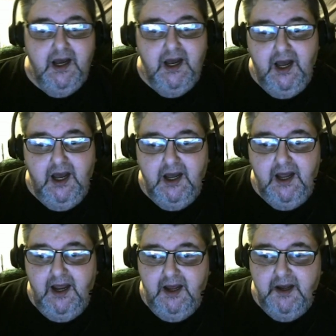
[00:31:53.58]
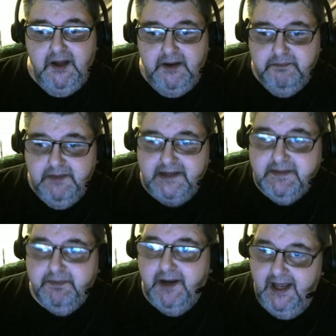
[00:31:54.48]
and mix
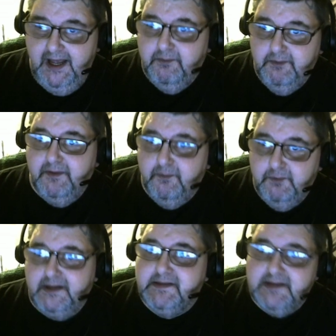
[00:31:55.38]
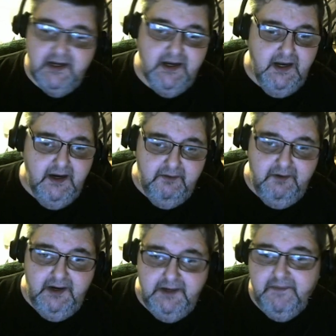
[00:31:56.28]
it by hand with a whisk,
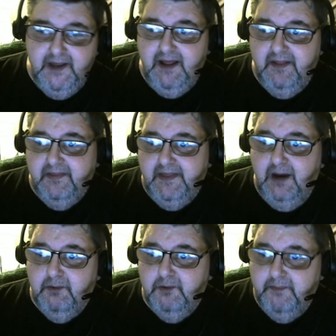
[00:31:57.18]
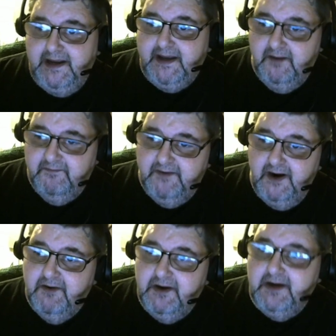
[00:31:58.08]
right? And that will make a
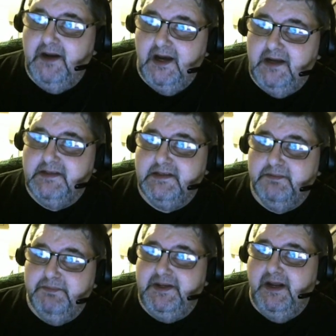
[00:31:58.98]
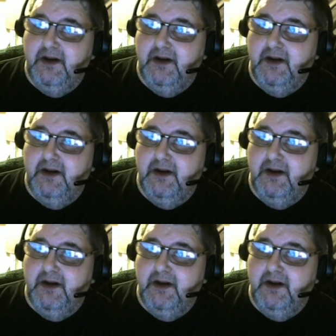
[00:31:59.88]
very nice potato